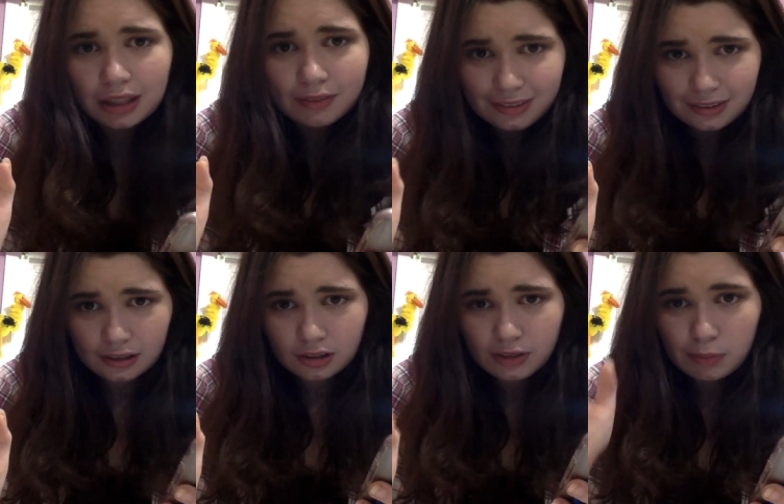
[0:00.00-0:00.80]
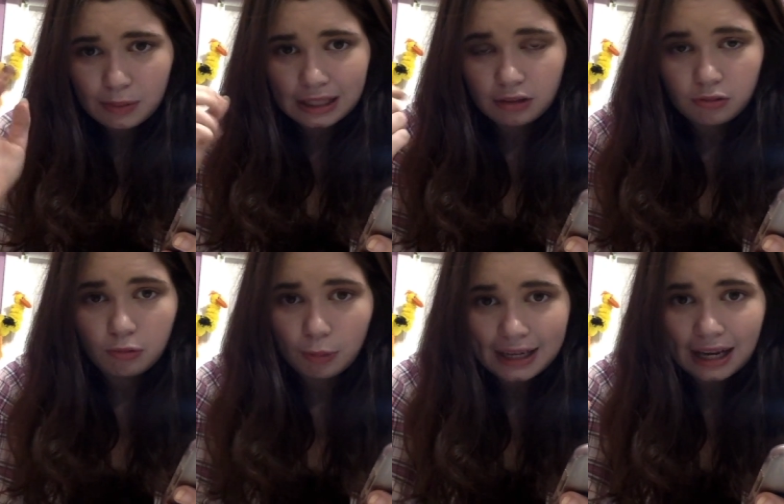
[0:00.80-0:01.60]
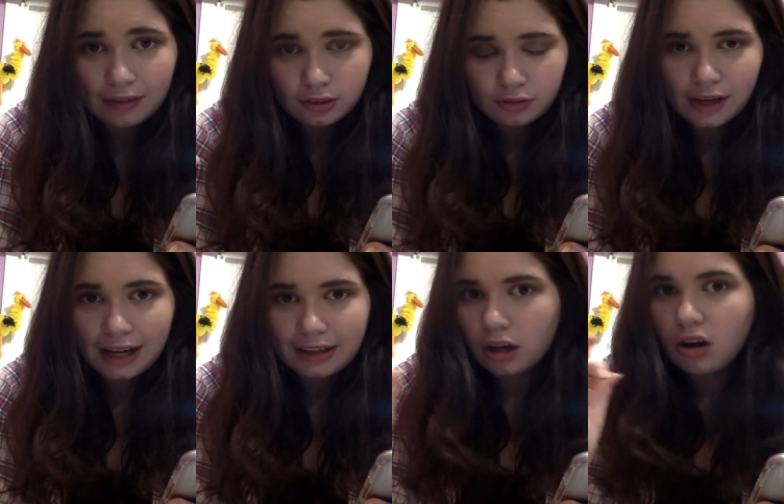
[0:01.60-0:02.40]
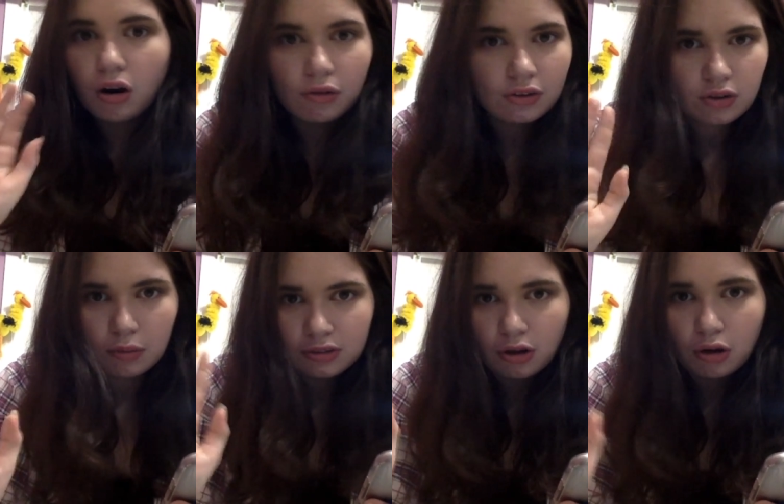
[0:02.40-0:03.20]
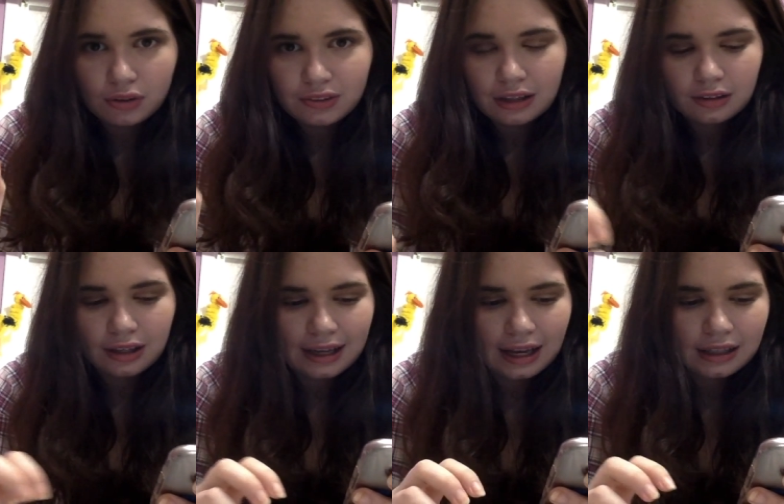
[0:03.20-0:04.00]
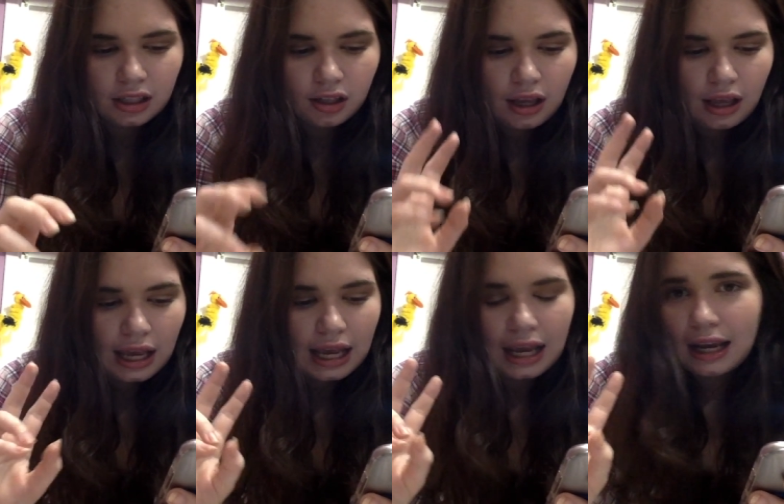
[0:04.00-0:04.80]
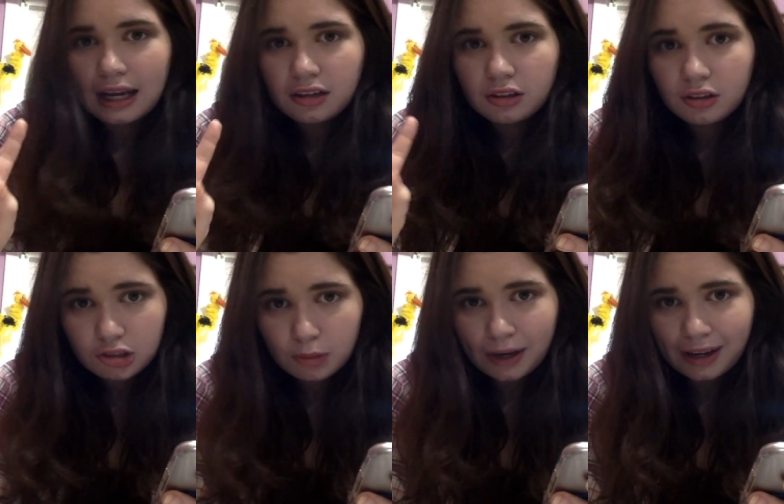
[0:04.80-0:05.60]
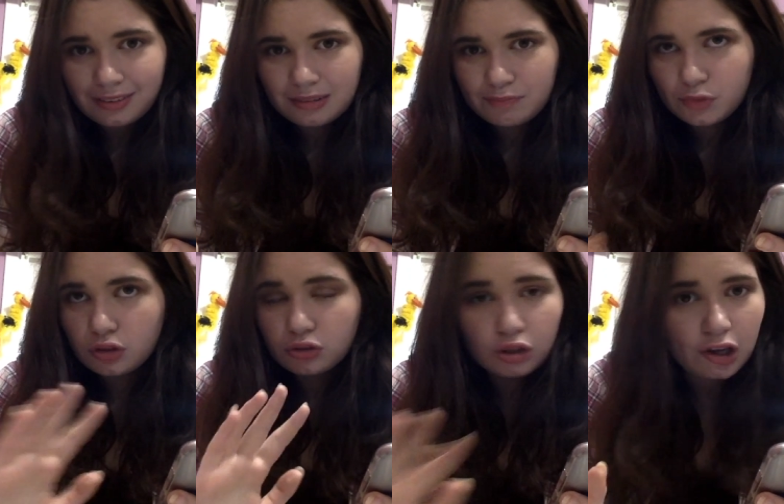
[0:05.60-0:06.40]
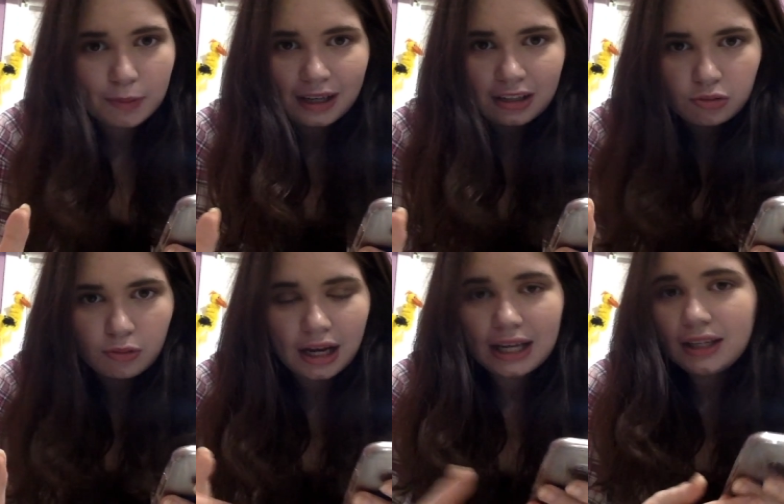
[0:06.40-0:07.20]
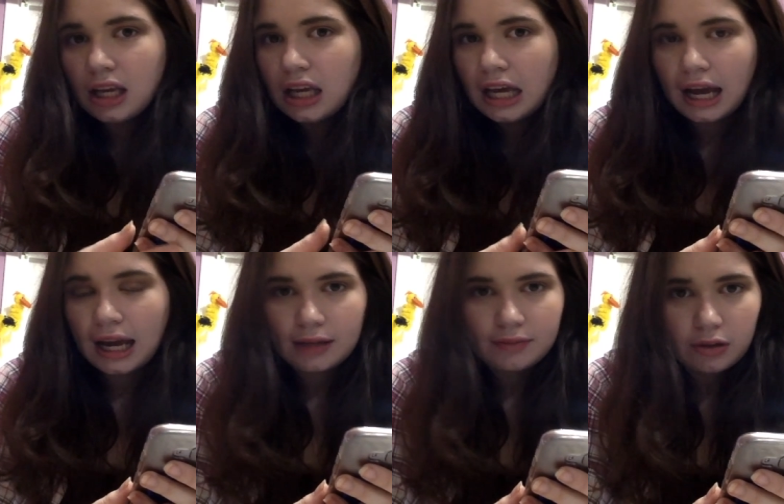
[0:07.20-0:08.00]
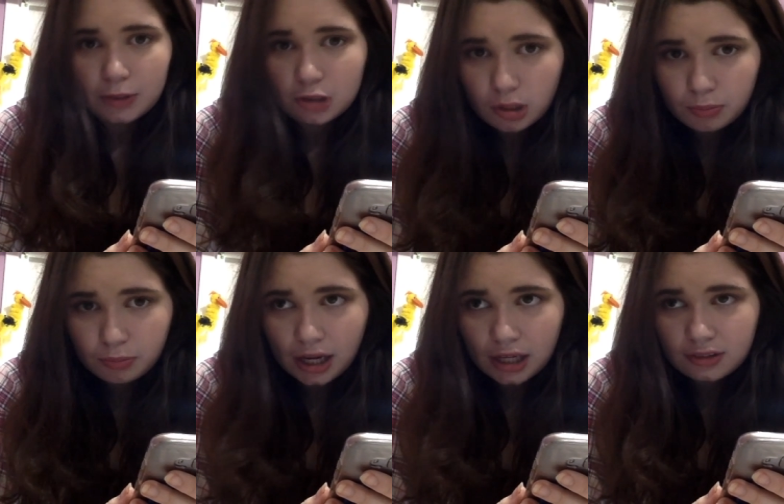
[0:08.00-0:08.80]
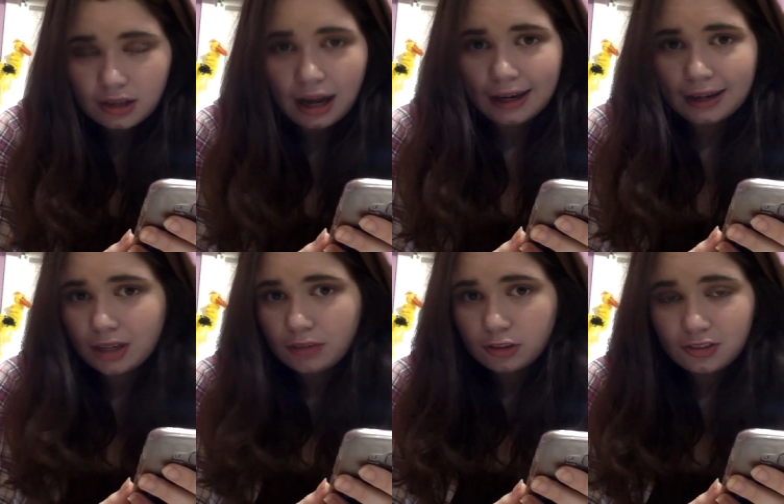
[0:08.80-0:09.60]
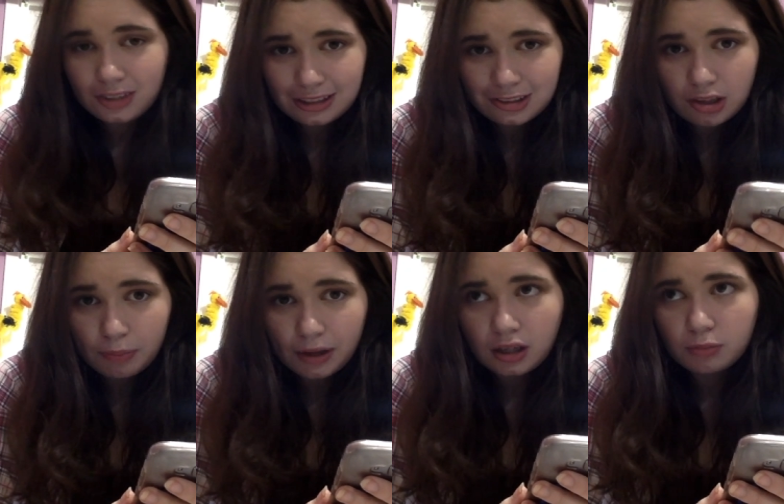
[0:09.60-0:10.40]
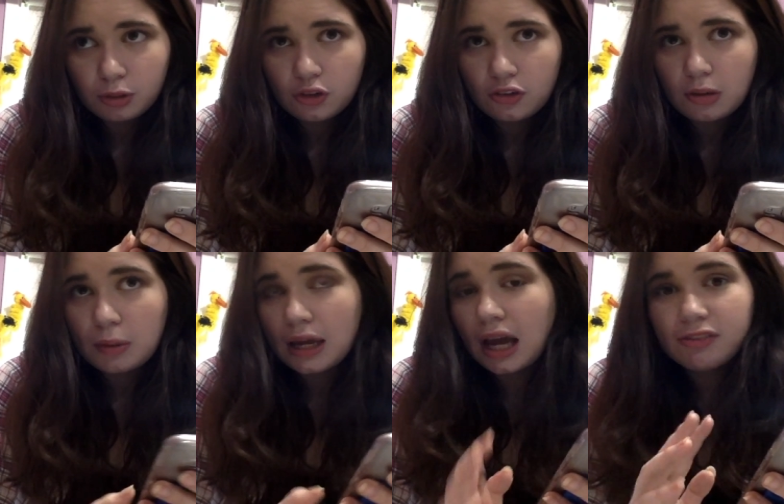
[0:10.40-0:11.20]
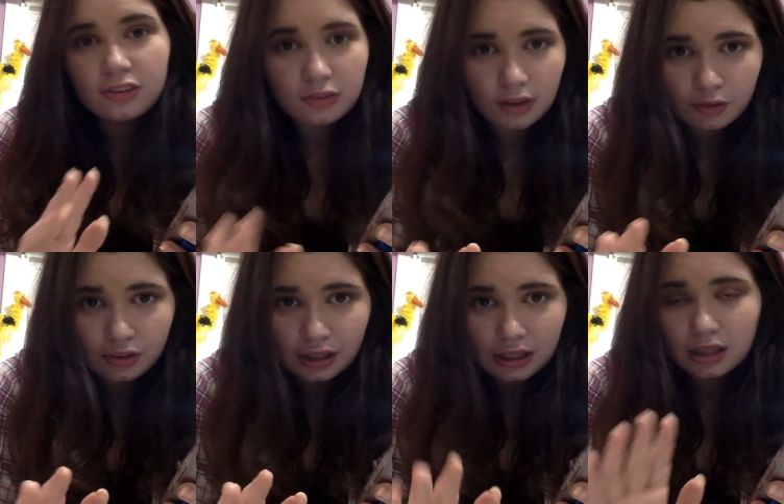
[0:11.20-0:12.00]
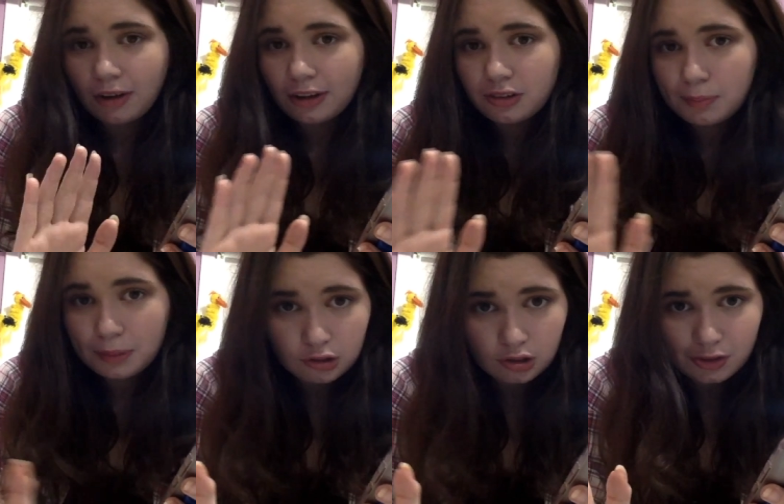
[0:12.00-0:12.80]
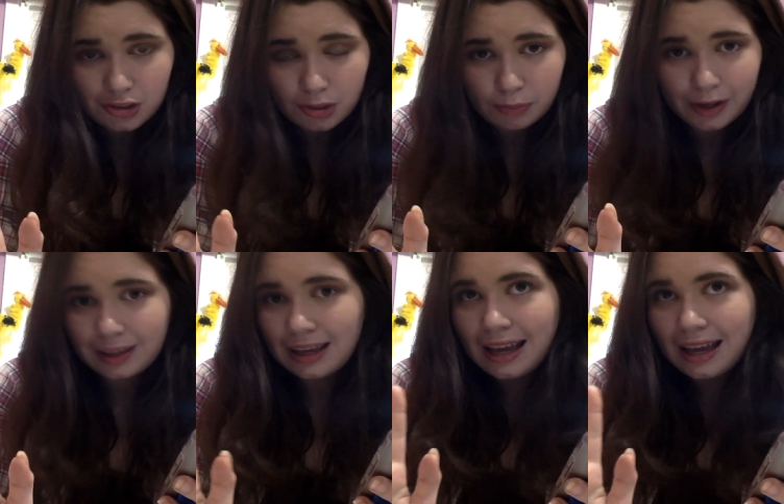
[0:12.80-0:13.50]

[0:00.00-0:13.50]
not even scared of it, but like right after the fact, I always, always, always get lightheaded. And shipwrecks. No explanation why. I've never been shipwrecked. I have never seen a shipwreck in person, but ever since I was a kid, if I saw a picture of a shipwreck,